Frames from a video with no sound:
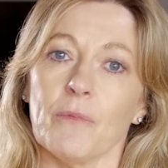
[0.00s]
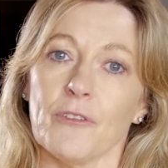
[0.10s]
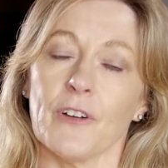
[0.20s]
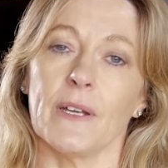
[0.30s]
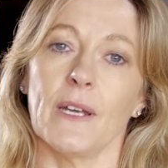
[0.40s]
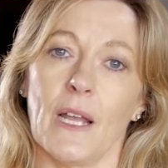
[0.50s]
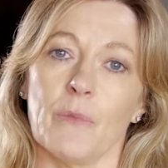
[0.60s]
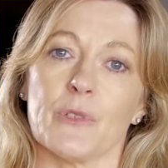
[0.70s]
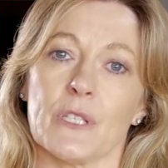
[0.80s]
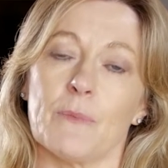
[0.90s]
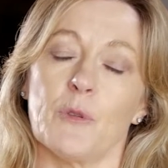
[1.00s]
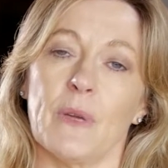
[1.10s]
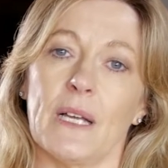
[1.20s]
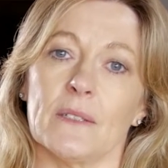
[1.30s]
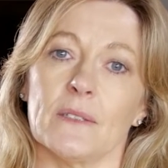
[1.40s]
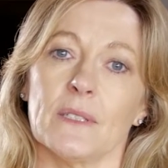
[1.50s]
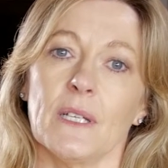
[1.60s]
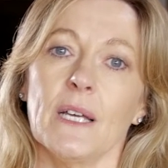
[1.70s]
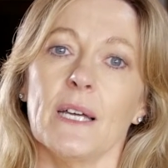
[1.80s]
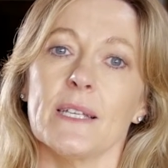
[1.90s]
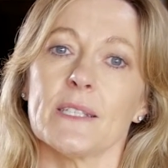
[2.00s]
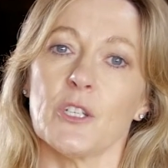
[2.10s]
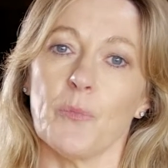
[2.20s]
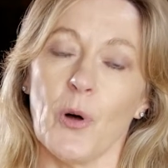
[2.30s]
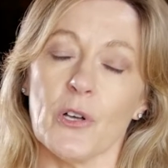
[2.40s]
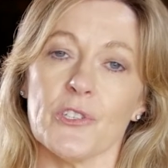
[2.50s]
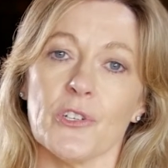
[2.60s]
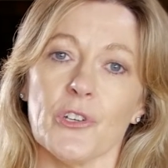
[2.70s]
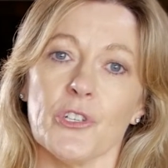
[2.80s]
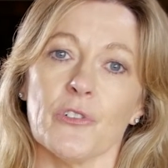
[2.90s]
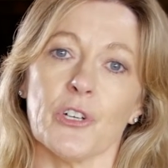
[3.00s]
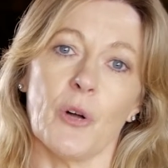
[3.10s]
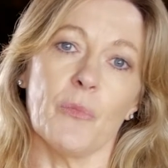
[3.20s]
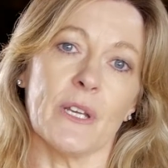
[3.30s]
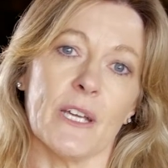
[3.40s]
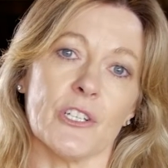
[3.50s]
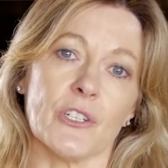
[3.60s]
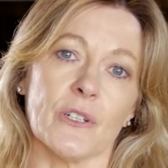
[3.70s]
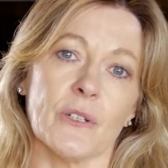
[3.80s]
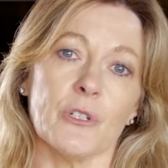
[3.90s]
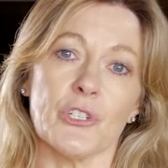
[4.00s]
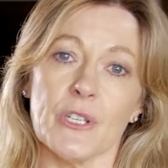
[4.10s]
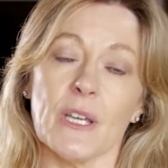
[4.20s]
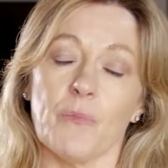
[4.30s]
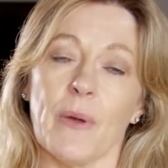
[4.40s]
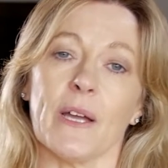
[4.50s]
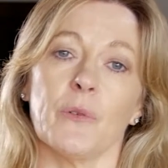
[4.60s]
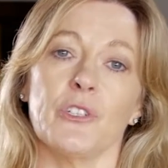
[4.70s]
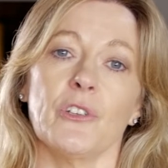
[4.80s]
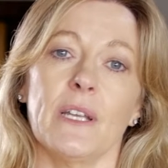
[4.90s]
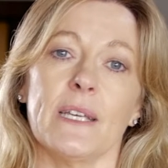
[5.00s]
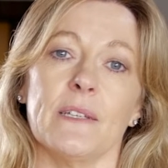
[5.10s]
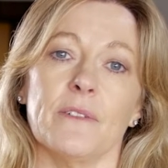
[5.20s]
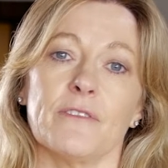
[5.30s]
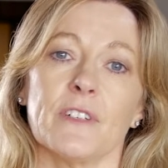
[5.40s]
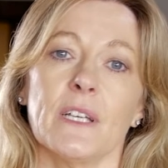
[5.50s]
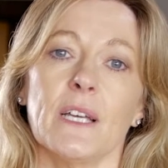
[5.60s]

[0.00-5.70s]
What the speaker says: upfront lump sum amount. It's a deposit on your accommodation which you get back when you leave.